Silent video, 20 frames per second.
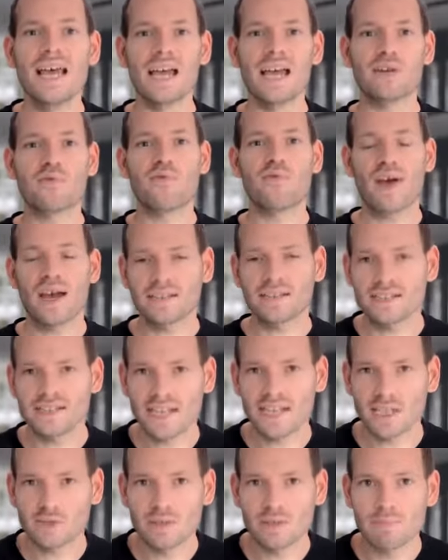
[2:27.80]
And in fact, it's
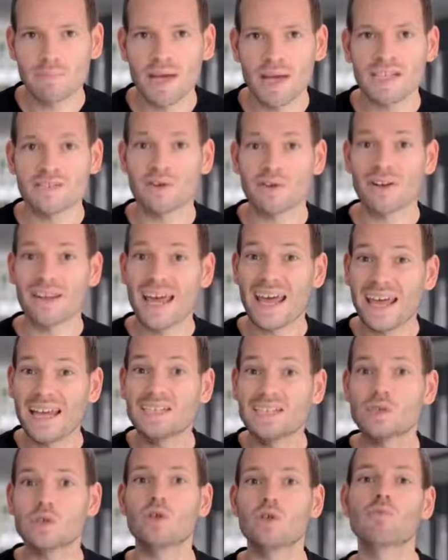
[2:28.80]
actually based on an
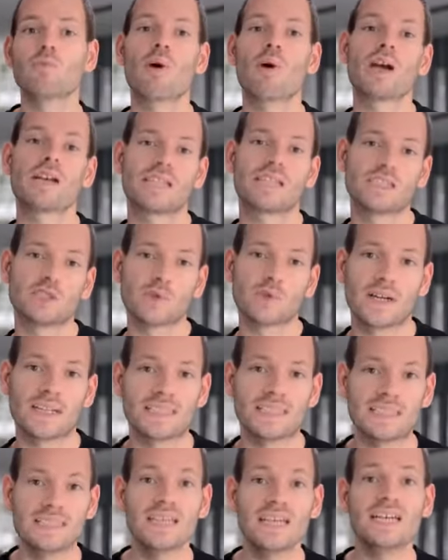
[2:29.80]
age-old marketing
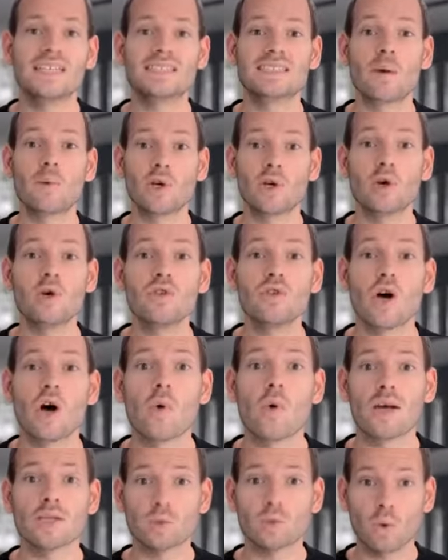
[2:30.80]
strategy that we all
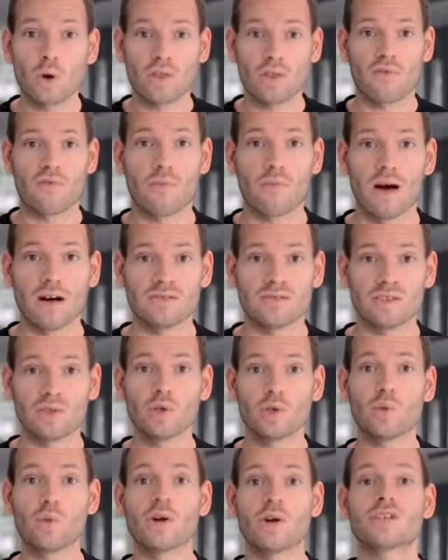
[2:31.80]
know as word of mouth. In
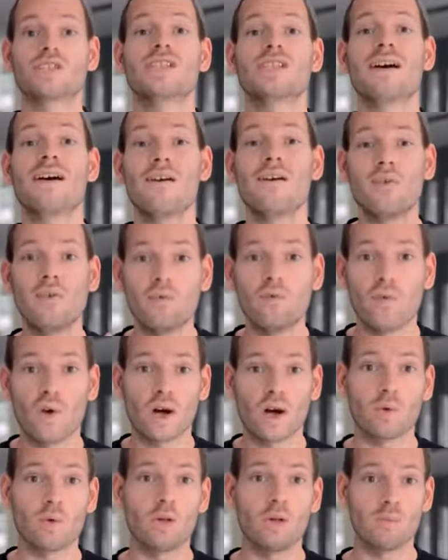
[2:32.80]
other words,
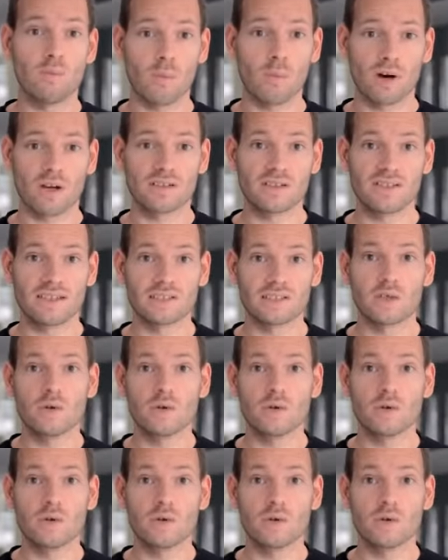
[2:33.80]
viral marketing.